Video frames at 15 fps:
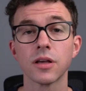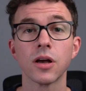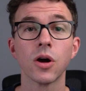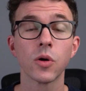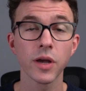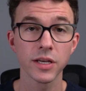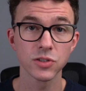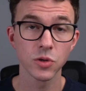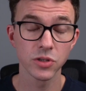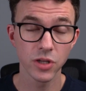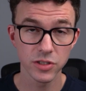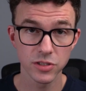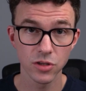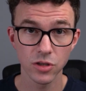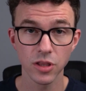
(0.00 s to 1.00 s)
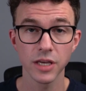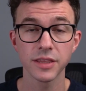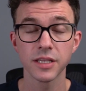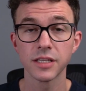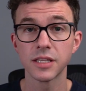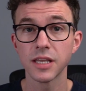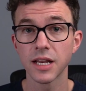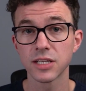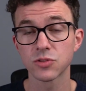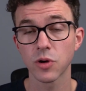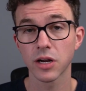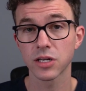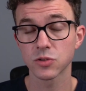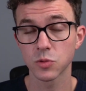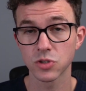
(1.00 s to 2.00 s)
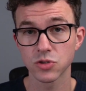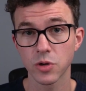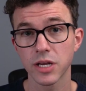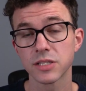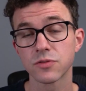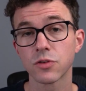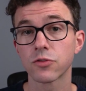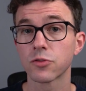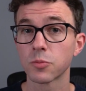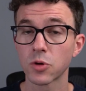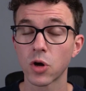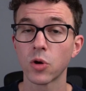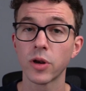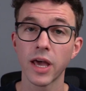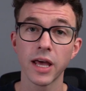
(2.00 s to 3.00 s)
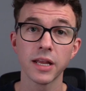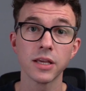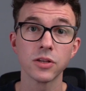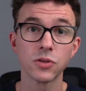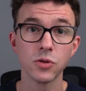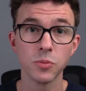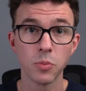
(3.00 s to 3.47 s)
Okay, so it doesn't look like the DNS records were transferred from GoDaddy to